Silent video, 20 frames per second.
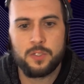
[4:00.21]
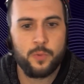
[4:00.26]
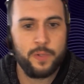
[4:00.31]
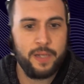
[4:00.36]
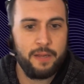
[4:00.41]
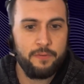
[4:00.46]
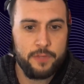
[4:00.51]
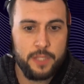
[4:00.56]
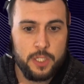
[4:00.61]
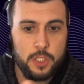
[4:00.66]
when
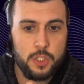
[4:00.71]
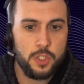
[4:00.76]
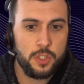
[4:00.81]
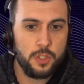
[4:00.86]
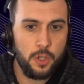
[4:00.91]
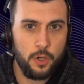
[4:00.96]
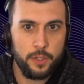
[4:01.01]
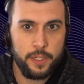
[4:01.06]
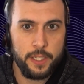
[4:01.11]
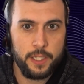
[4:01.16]
everything
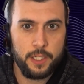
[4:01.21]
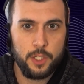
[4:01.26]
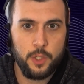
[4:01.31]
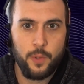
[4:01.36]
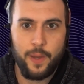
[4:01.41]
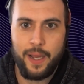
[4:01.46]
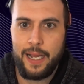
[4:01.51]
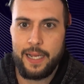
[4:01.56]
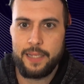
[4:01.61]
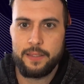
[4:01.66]
started, you
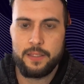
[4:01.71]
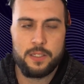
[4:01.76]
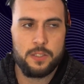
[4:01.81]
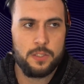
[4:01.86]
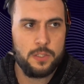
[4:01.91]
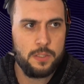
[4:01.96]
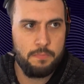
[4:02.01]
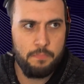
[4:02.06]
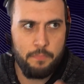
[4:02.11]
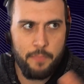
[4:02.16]
had
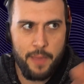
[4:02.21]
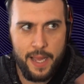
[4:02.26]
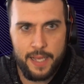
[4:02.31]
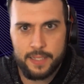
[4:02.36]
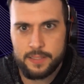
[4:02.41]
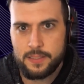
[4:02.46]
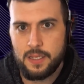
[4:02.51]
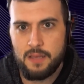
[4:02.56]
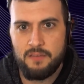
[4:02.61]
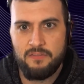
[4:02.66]
these
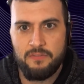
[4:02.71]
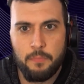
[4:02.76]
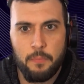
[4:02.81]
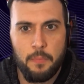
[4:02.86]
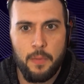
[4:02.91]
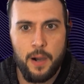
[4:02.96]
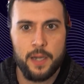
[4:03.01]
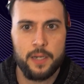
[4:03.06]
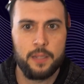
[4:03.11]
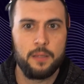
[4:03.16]
massive
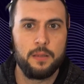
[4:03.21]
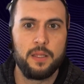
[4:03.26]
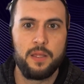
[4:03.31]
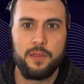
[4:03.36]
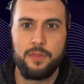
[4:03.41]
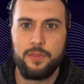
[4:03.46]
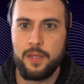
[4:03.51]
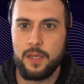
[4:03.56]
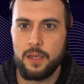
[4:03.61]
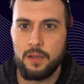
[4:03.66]

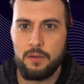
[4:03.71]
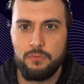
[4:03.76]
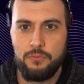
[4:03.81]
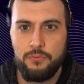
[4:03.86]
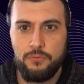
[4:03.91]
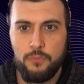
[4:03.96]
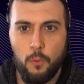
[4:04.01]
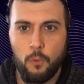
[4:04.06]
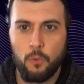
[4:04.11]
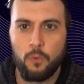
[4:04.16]
monolithic
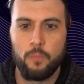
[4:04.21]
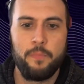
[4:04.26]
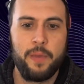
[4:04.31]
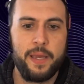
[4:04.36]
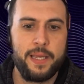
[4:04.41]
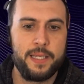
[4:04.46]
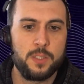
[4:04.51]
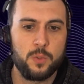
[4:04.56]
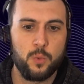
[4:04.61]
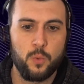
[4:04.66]

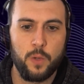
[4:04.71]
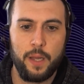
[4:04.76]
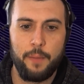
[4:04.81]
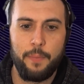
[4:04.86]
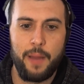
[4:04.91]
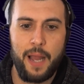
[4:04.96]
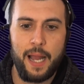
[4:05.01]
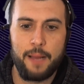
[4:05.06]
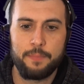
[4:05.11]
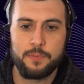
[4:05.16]
form-based web
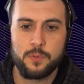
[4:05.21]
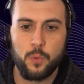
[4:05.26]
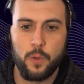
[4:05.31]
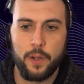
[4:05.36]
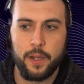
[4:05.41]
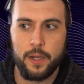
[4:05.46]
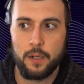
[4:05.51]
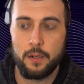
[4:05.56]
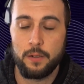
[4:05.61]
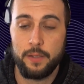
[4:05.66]
apps
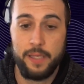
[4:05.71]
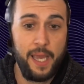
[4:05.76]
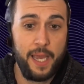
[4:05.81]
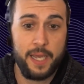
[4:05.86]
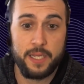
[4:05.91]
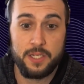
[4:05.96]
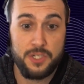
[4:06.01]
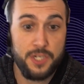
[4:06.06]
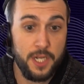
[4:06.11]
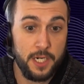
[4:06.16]
where,
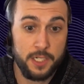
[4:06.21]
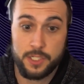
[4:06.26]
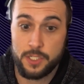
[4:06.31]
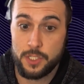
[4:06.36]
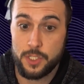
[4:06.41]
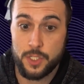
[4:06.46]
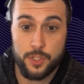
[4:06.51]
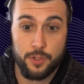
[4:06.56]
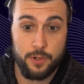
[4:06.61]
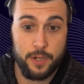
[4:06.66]
injection
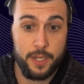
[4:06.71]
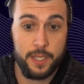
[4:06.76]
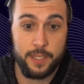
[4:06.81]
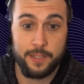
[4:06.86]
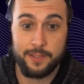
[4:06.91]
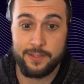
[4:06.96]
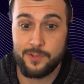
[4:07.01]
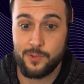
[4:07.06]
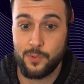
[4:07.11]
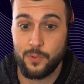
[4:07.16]

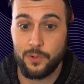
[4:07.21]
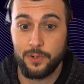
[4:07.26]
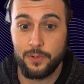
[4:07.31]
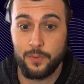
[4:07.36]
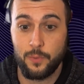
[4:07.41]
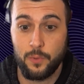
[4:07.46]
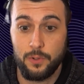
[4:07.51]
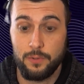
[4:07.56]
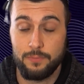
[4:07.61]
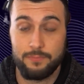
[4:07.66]
strings
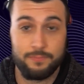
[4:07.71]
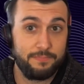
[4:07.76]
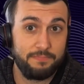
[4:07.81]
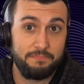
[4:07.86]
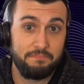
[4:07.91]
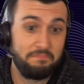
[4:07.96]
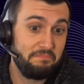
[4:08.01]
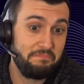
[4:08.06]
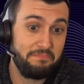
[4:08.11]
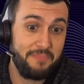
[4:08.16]
were
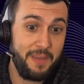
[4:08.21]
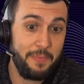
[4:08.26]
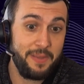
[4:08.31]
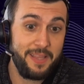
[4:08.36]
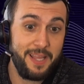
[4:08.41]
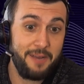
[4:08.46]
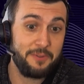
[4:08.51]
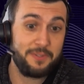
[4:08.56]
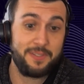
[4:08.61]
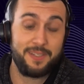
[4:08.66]
I mean,
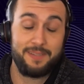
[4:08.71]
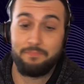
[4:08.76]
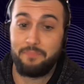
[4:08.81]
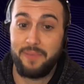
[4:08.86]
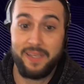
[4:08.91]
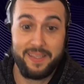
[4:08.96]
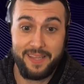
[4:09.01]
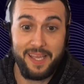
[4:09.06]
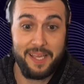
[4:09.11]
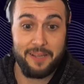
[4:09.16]
that was a
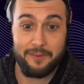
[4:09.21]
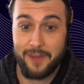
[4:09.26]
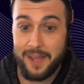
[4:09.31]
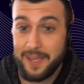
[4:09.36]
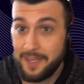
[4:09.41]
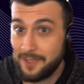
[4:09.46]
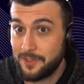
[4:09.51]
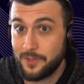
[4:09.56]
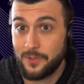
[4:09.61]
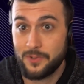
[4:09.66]
big thing, right?
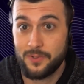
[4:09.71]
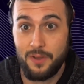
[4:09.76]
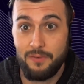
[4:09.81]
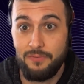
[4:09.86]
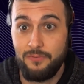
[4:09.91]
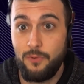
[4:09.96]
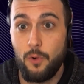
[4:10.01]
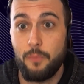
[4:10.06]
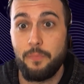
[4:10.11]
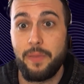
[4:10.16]
Because it was all
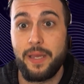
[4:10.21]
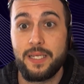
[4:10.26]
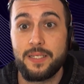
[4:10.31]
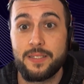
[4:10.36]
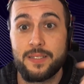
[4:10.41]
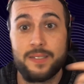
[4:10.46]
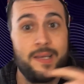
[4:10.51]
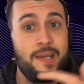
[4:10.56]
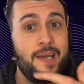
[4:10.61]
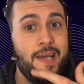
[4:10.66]

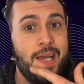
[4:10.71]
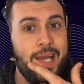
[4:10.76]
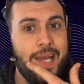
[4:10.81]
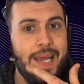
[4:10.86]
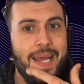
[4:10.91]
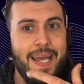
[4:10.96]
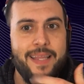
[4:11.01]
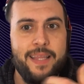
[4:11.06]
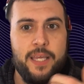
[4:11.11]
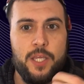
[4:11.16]
form-based.
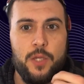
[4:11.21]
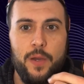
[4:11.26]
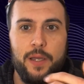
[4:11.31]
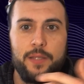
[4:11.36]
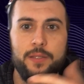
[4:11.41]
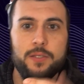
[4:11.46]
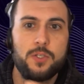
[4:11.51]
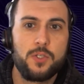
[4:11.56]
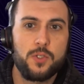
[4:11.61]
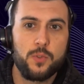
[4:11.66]
And then you had
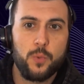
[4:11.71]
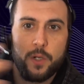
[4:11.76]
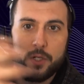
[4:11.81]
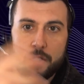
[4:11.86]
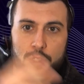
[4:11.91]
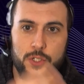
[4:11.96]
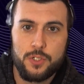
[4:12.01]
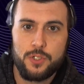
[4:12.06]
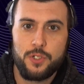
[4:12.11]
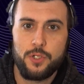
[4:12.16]
this
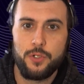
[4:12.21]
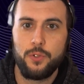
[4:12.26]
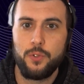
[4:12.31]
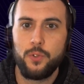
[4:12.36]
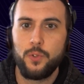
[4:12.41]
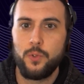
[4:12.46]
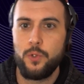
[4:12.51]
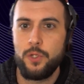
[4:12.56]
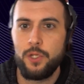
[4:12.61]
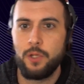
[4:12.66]
switch
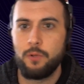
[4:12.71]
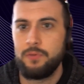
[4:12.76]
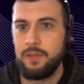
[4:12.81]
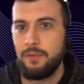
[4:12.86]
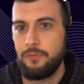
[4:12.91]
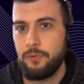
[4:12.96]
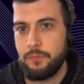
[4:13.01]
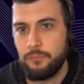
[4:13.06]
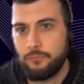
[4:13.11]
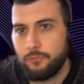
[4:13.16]
to,
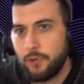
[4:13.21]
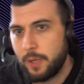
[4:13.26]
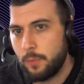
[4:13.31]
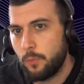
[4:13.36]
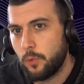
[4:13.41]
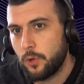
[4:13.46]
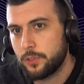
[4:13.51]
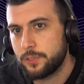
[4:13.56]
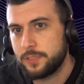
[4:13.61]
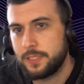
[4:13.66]
different
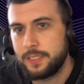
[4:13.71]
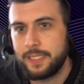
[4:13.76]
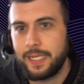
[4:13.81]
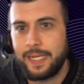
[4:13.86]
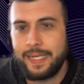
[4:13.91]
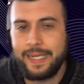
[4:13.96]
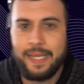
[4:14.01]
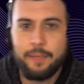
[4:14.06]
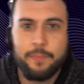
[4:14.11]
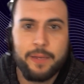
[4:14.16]
frameworks and
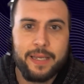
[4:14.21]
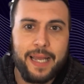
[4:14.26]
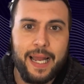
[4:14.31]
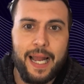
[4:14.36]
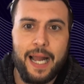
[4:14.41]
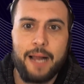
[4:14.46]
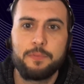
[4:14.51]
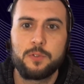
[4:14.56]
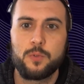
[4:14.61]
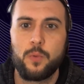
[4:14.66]
dynamic
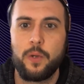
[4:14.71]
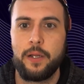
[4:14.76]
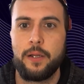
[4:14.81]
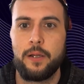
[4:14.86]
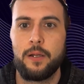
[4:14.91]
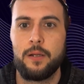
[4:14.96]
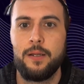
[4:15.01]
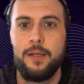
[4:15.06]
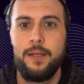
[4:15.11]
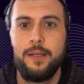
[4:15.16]
apps where